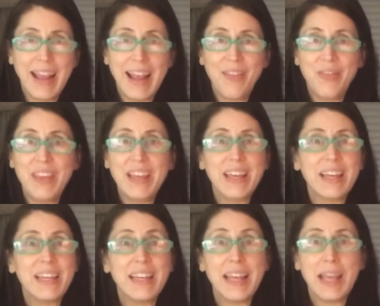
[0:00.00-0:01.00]
and
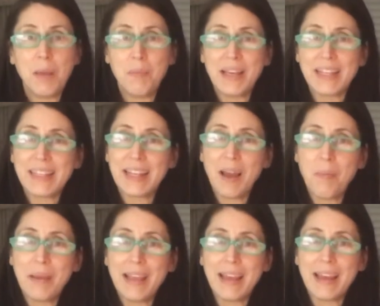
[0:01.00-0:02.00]
then he picks it
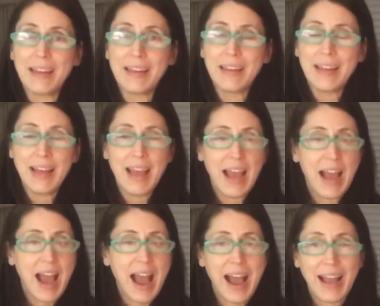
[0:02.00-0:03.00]
up again.
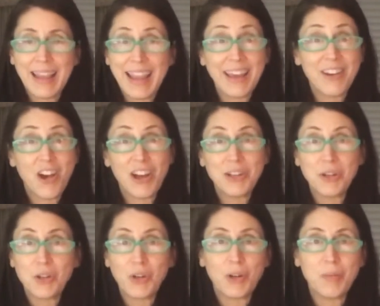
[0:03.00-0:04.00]
I cannot
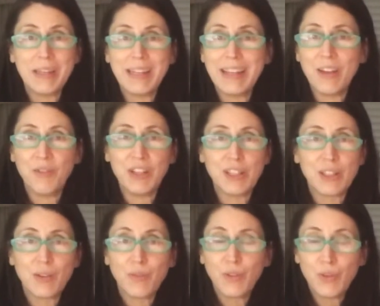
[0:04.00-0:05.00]
determine if
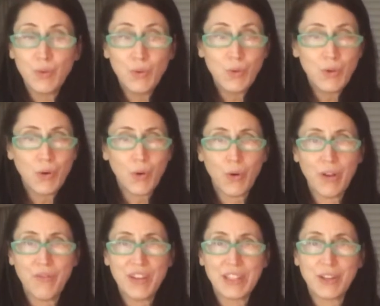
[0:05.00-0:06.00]
it's food or
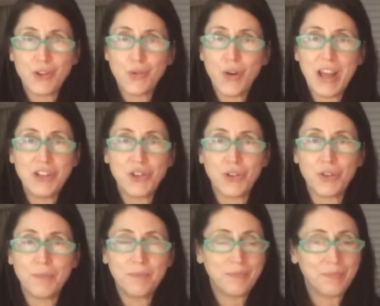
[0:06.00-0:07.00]
if it's a treasure.
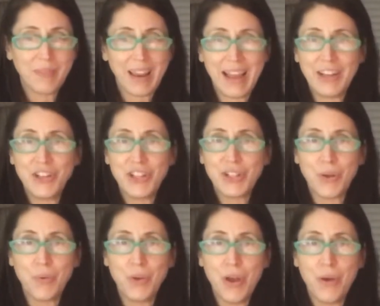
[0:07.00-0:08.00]
I just
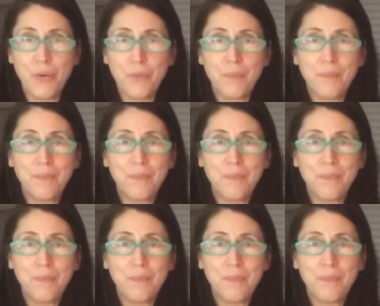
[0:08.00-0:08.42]
don't know.